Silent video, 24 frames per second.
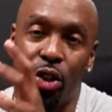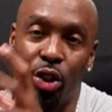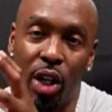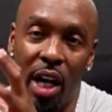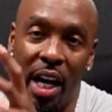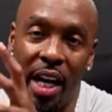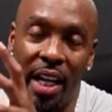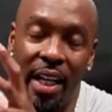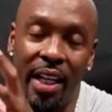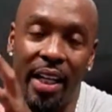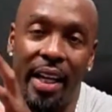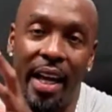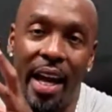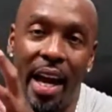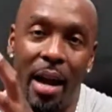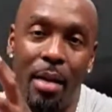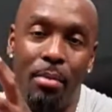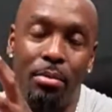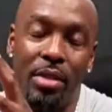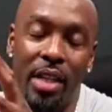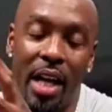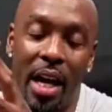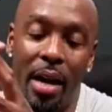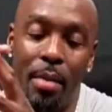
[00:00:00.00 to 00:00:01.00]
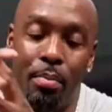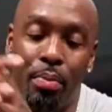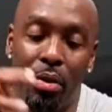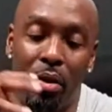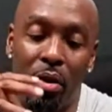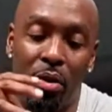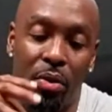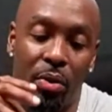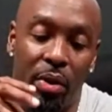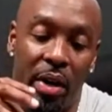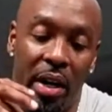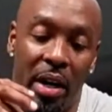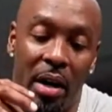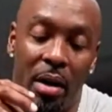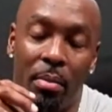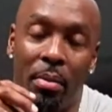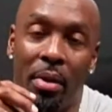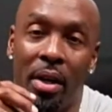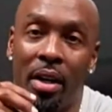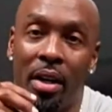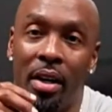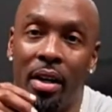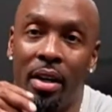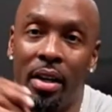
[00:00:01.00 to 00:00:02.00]
training camp type
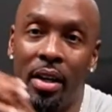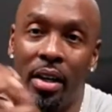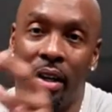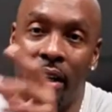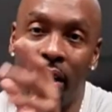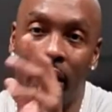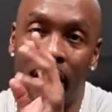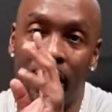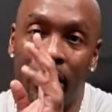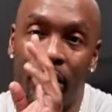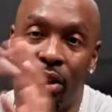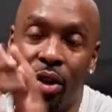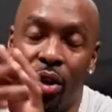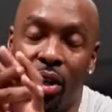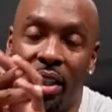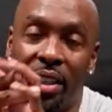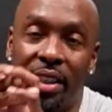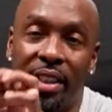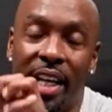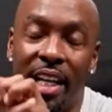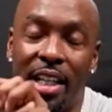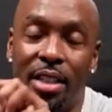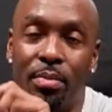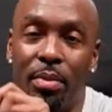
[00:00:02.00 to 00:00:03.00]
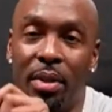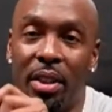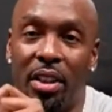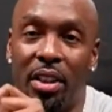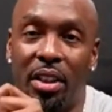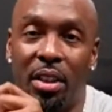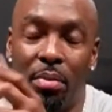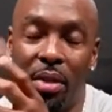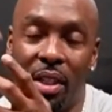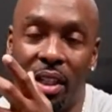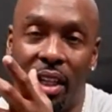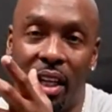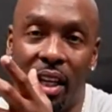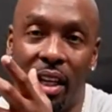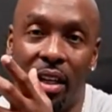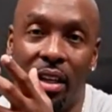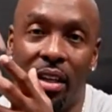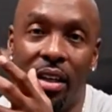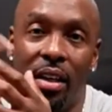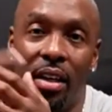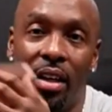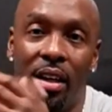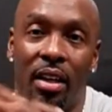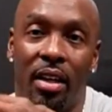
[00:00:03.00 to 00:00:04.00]
program, your assessment should be
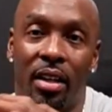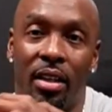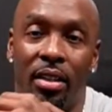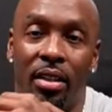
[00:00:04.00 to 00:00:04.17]
key.